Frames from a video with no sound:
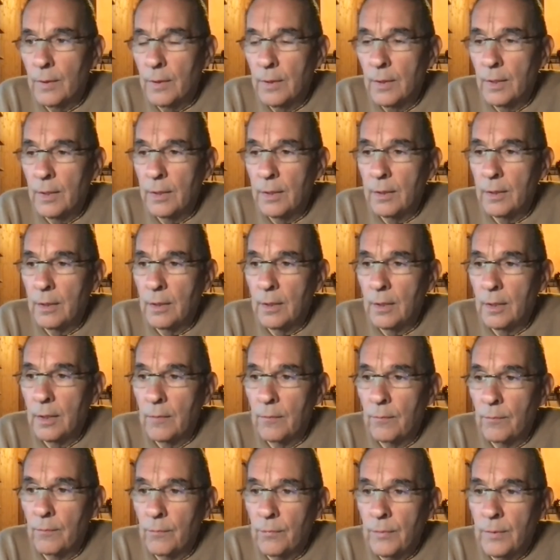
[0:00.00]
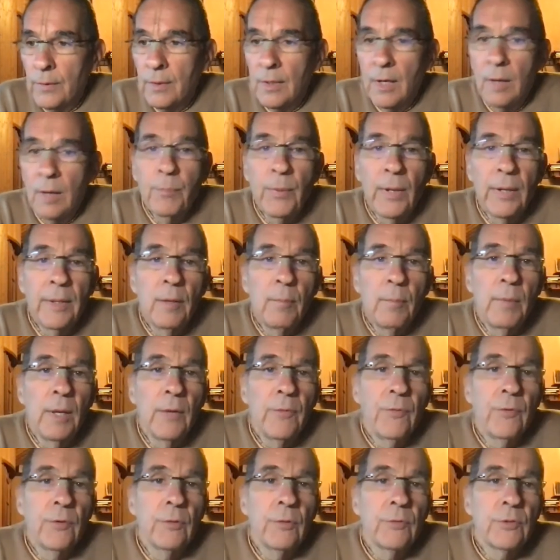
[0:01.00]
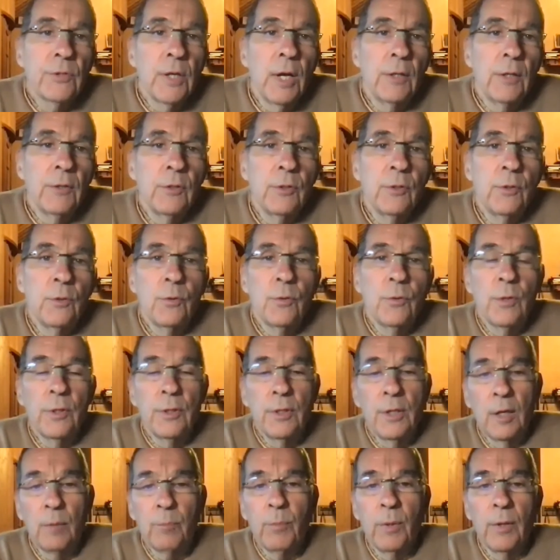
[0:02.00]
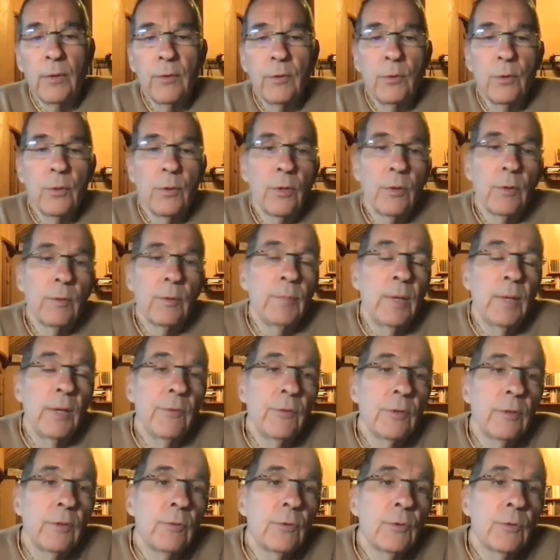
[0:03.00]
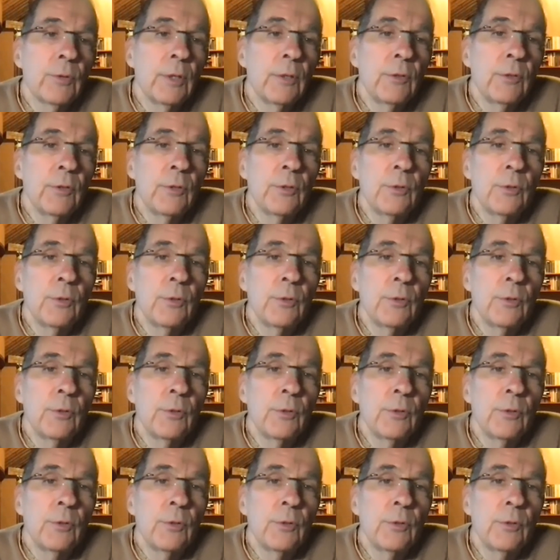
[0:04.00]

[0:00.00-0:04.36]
by the method of Satya Yuga, not by the method of Treta